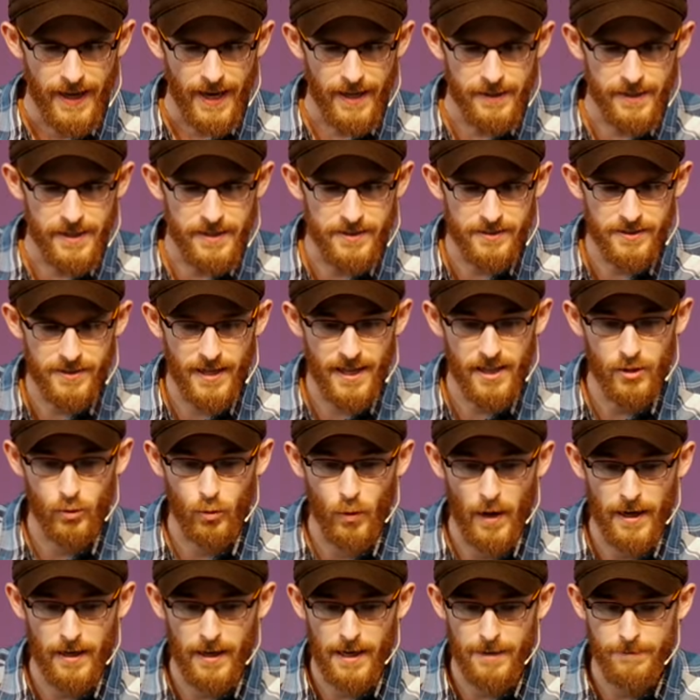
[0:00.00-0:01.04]
And he said,
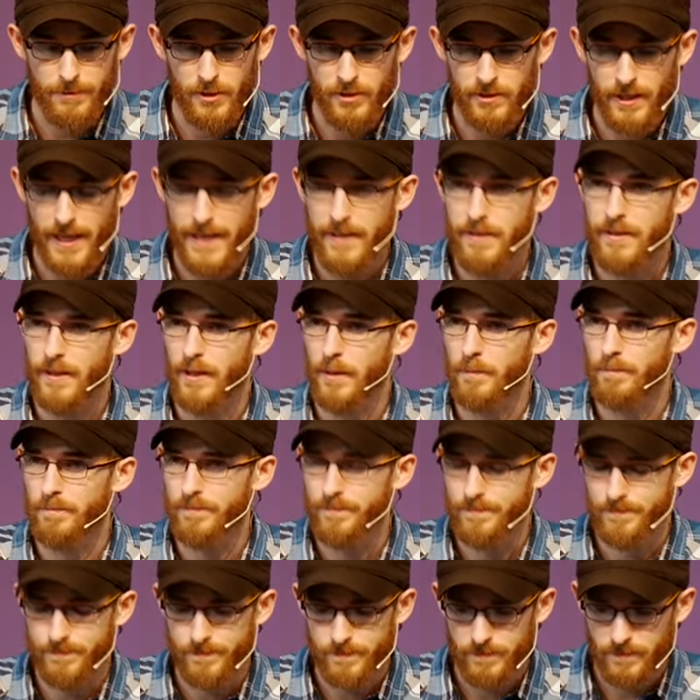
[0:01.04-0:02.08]
where have you laid him?
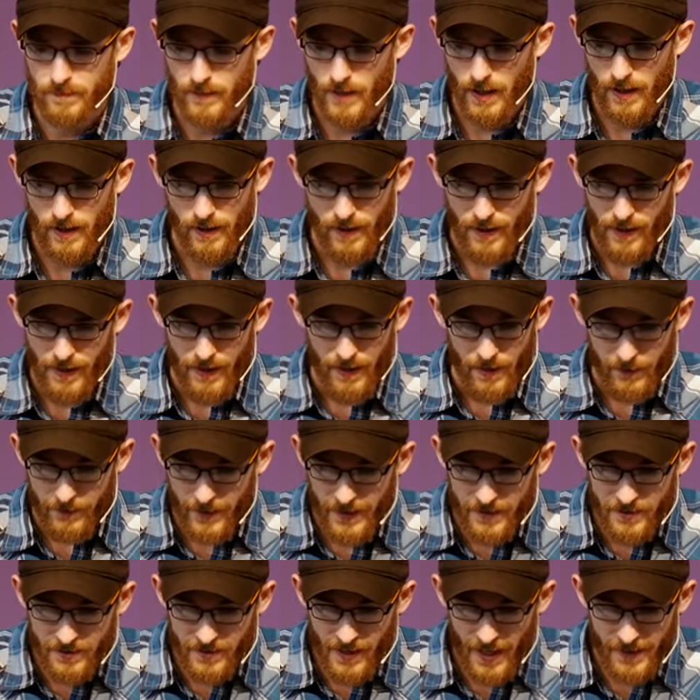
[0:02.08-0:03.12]
They
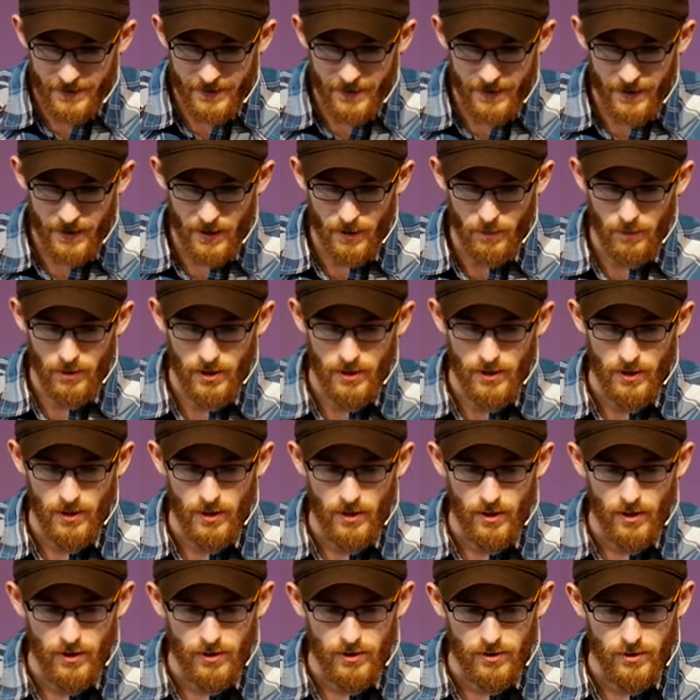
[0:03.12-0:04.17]
said to him,
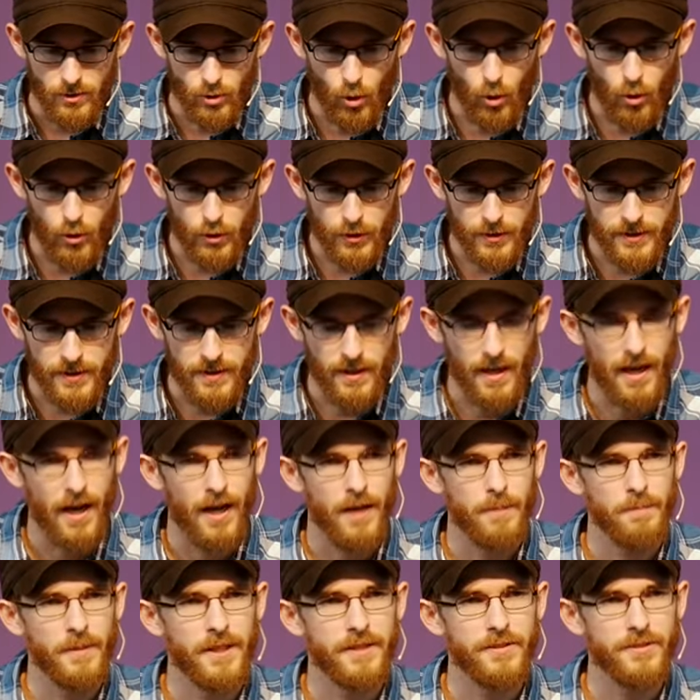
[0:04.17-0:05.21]
Lord,
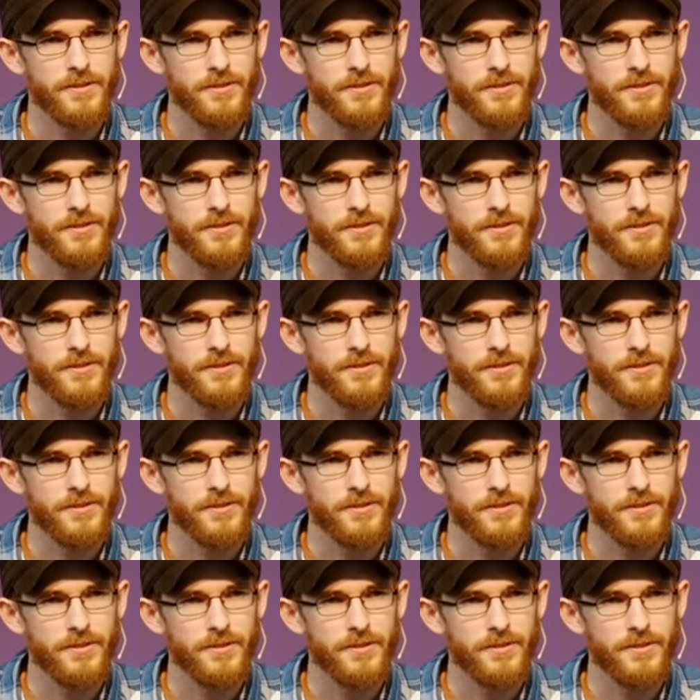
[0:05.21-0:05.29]
come and